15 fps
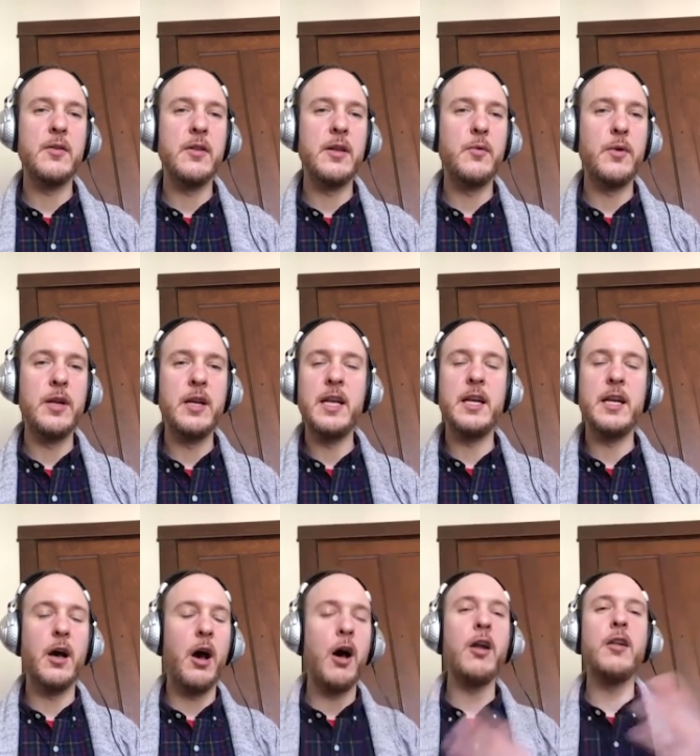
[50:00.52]
we need
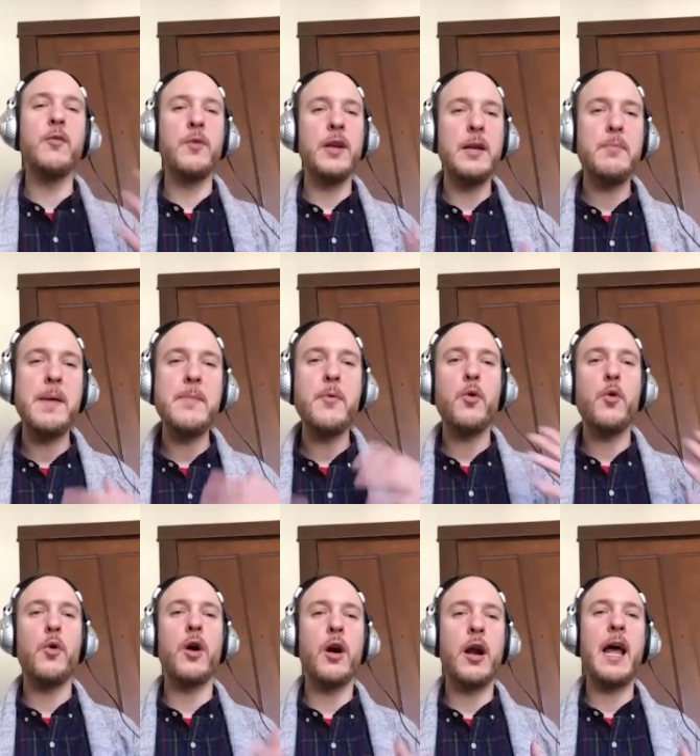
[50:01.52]
people
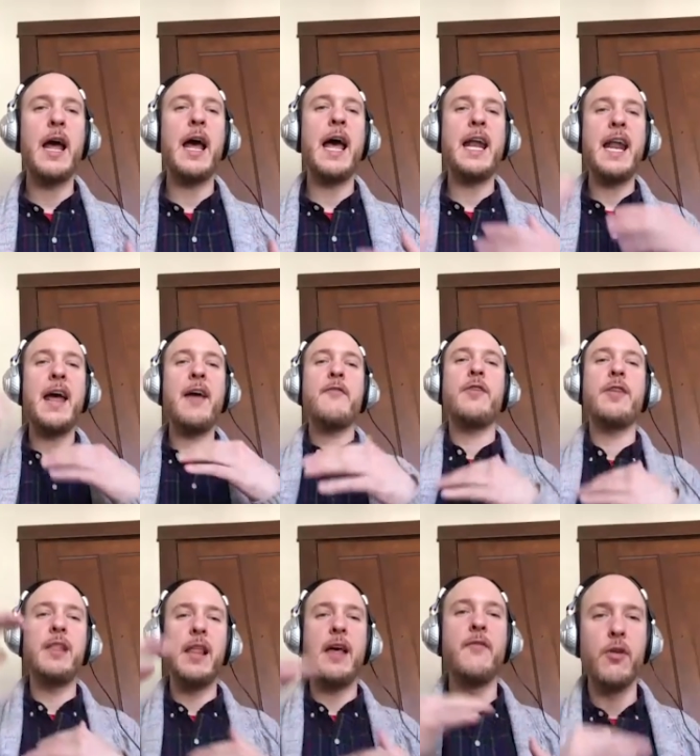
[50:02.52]
who are at every
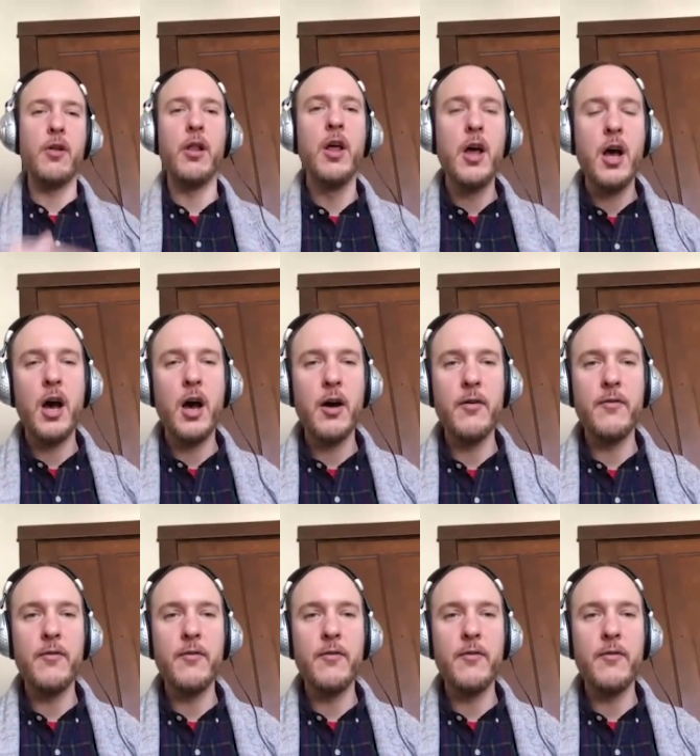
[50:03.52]
level of